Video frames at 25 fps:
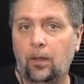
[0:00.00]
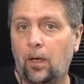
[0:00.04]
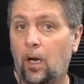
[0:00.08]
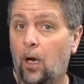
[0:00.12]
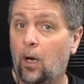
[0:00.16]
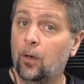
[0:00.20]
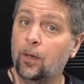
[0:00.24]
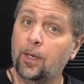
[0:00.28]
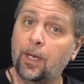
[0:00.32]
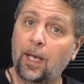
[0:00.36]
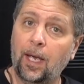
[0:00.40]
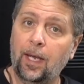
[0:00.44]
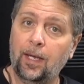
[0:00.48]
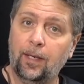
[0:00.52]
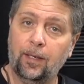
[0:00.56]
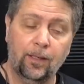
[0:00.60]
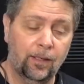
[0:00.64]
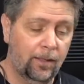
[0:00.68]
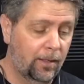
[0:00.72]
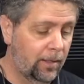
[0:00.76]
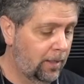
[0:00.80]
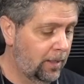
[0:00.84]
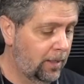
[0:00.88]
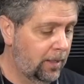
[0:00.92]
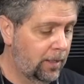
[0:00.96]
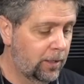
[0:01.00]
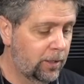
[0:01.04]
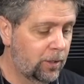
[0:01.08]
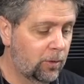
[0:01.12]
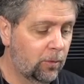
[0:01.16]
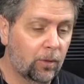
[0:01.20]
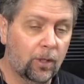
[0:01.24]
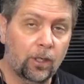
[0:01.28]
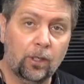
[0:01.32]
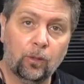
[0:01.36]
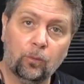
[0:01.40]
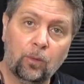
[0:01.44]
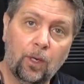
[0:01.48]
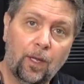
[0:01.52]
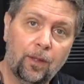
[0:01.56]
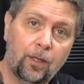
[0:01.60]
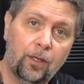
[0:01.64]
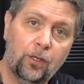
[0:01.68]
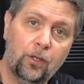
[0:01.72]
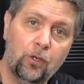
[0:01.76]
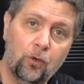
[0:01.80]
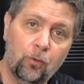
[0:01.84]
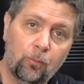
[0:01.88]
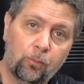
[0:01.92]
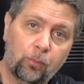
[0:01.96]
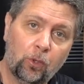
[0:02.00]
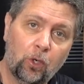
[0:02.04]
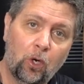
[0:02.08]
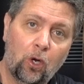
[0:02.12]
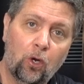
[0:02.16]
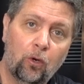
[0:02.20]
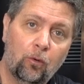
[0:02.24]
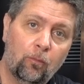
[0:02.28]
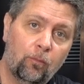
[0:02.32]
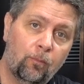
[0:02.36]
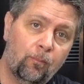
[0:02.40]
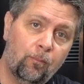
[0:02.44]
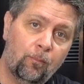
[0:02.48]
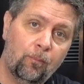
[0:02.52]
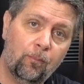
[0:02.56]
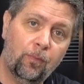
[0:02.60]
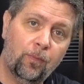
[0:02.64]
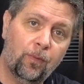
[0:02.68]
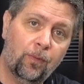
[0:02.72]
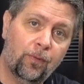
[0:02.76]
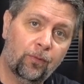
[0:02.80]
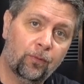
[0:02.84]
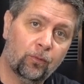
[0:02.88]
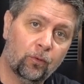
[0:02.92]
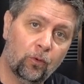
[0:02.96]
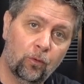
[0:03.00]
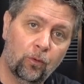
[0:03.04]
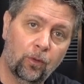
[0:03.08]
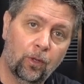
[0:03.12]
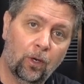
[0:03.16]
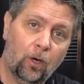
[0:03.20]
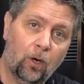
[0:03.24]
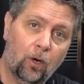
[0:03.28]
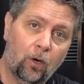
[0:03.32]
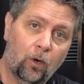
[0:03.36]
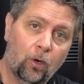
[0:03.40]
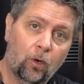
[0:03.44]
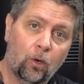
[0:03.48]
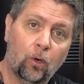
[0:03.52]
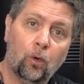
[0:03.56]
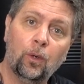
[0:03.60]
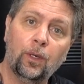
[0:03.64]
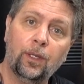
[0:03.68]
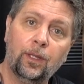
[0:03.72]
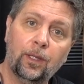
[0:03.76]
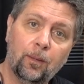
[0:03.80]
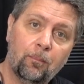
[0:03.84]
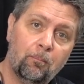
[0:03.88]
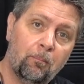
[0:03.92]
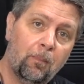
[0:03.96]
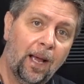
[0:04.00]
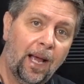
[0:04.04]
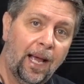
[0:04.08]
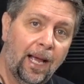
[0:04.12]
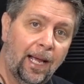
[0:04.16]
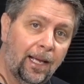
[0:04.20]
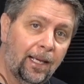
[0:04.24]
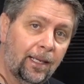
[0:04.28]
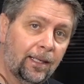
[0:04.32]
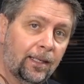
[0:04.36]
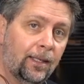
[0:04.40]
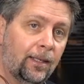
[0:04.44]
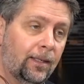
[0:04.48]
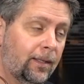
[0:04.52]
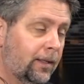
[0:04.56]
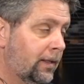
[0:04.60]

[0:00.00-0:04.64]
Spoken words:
Okay, so we're gonna run the new probe through the hole in the back